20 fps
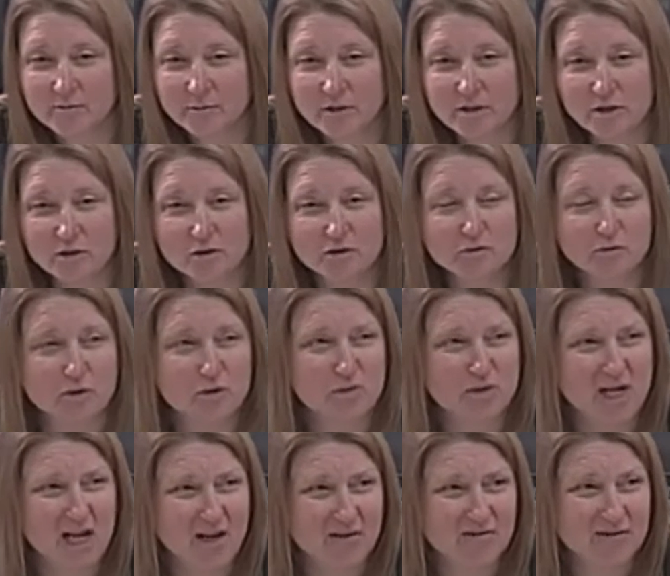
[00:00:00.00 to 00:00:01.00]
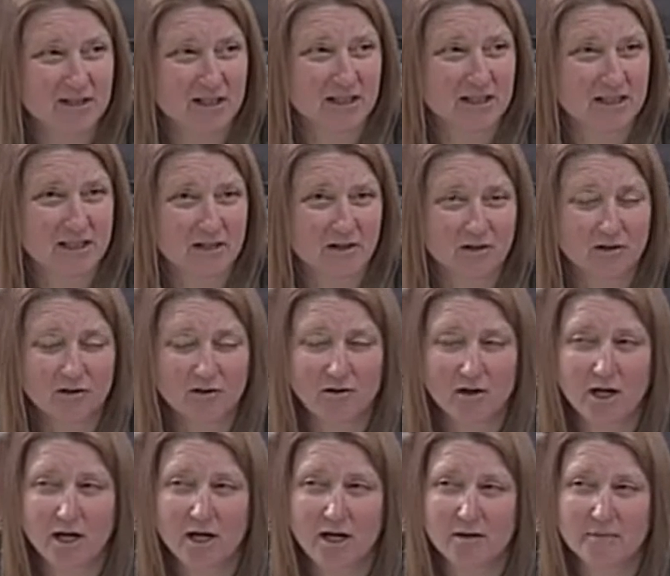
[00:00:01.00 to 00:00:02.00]
of materials, which we have done here.
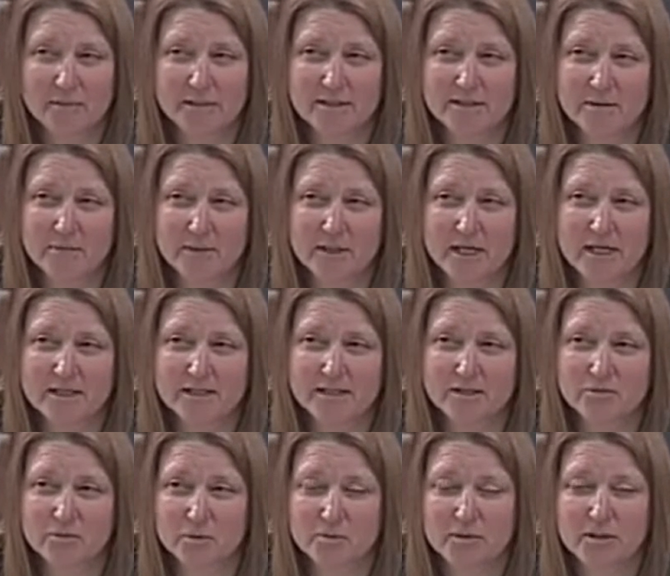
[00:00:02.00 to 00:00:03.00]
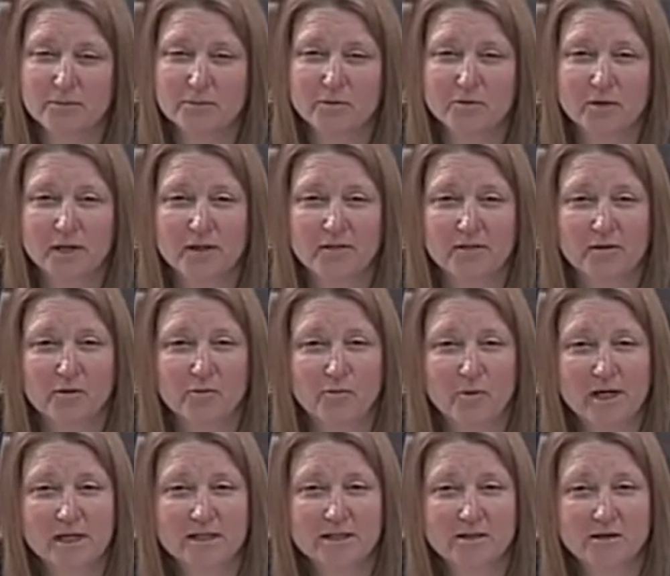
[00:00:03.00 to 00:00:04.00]
Um, in some cases, when people get their
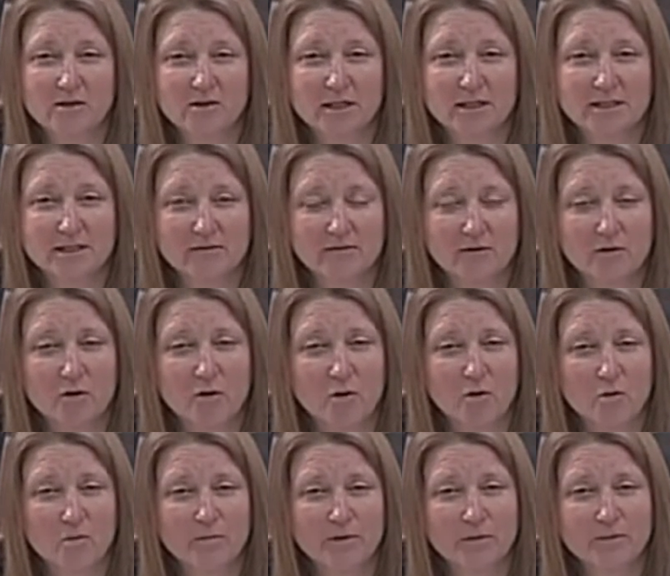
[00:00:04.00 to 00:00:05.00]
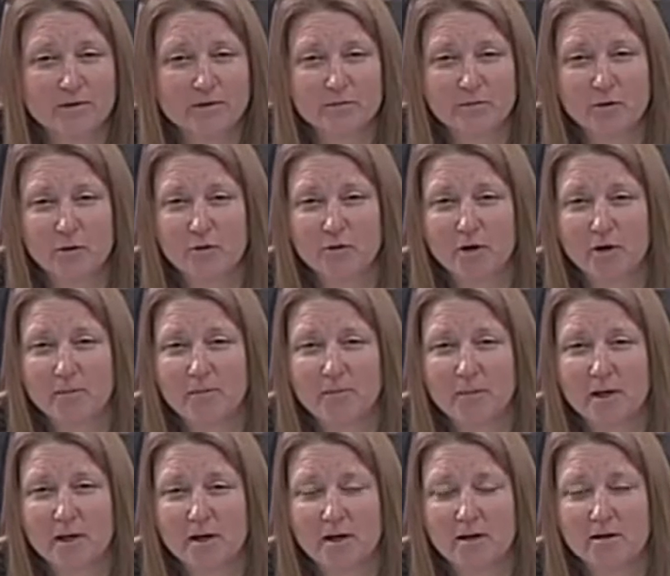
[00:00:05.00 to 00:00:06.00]
waste collected at their home, there was a program
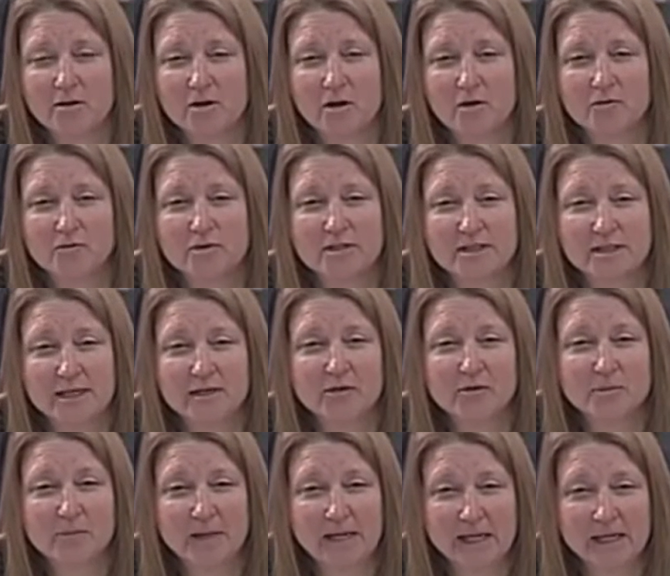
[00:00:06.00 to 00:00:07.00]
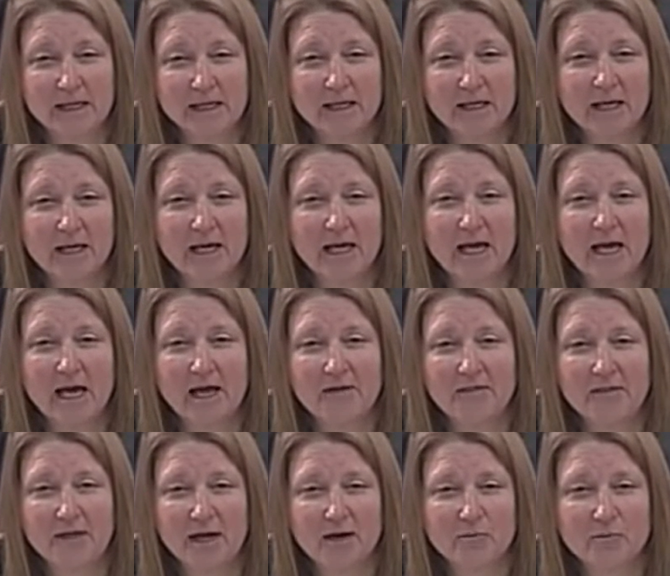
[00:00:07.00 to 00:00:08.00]
uh, called Recyclebank, and
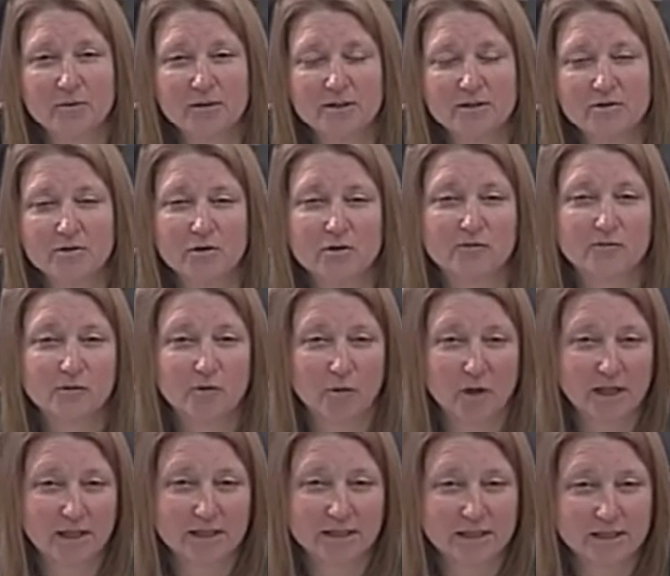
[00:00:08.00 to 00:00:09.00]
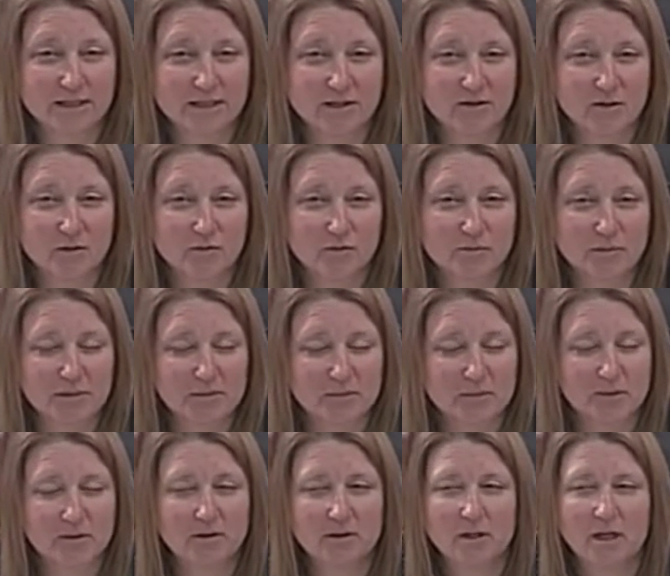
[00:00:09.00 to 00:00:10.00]
that was sort of credited to those
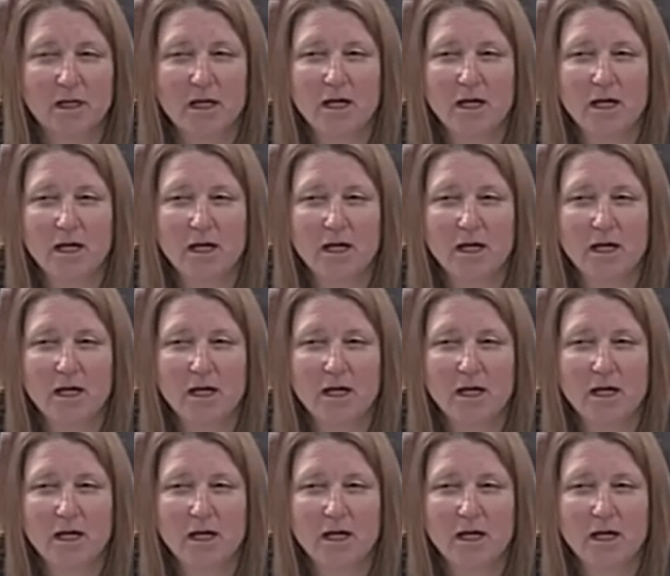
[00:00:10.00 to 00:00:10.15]
people.